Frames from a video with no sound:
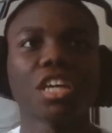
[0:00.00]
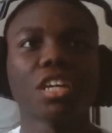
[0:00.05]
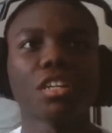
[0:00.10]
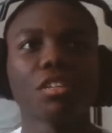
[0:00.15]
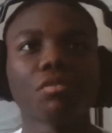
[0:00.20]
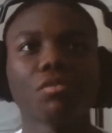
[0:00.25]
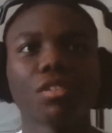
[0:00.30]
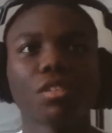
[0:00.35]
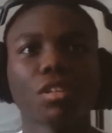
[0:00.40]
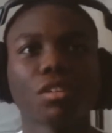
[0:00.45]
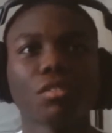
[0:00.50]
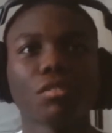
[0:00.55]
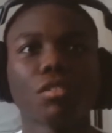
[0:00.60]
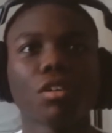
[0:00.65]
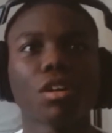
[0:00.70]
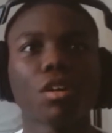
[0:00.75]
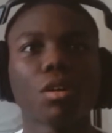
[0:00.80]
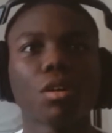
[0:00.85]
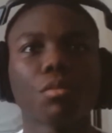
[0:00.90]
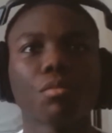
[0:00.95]
screen.
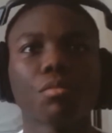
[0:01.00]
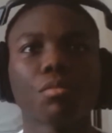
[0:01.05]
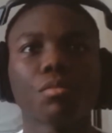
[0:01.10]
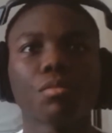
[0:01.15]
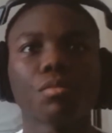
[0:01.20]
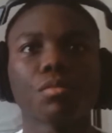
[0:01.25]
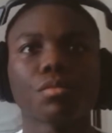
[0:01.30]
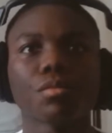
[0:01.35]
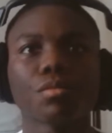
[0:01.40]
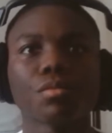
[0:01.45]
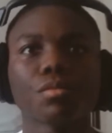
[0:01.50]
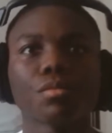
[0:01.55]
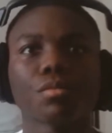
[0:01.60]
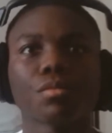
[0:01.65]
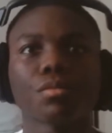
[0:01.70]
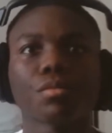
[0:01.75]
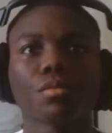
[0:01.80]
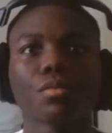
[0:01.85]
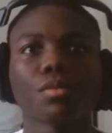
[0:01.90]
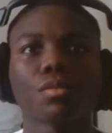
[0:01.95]
Fuck that nigga
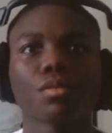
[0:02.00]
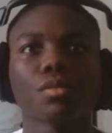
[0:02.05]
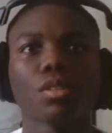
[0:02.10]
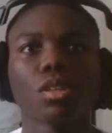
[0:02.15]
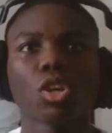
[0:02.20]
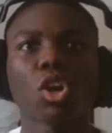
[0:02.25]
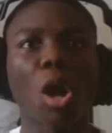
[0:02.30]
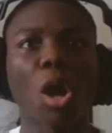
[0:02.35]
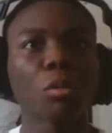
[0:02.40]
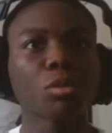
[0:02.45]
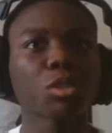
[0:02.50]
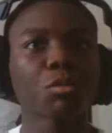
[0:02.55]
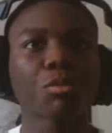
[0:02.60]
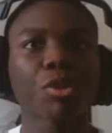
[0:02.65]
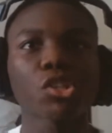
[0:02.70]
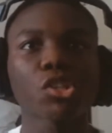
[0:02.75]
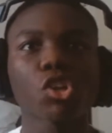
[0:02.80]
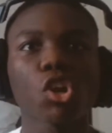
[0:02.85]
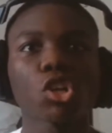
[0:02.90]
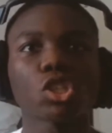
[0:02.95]
up.
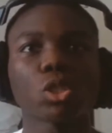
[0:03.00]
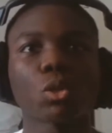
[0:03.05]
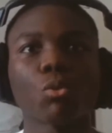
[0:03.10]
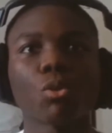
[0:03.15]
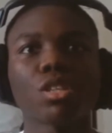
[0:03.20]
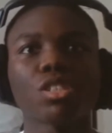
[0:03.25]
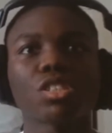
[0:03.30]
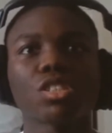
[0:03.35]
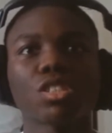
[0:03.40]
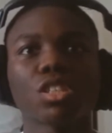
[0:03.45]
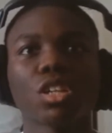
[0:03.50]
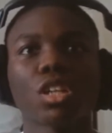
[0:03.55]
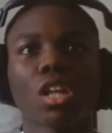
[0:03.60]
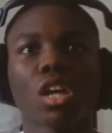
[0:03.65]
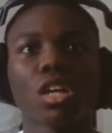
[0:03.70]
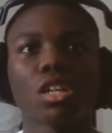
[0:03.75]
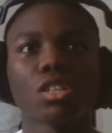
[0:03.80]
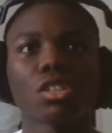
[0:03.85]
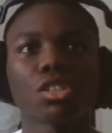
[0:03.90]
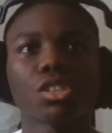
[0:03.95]
I'm surprised
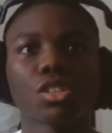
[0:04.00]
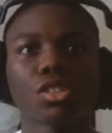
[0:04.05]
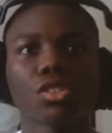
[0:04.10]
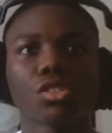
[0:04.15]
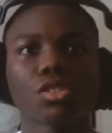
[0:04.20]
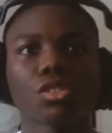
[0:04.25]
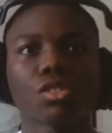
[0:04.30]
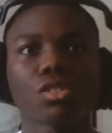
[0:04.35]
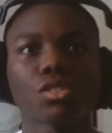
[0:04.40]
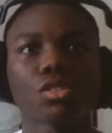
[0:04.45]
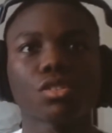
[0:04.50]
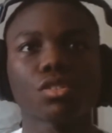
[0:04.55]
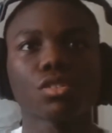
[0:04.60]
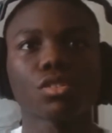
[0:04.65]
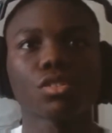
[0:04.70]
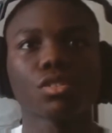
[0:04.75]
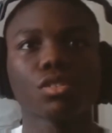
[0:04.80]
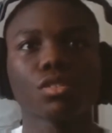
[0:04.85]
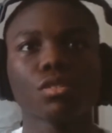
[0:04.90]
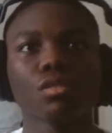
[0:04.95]
Carson Wentz is in a lot
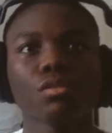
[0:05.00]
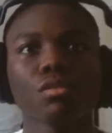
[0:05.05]
of shit.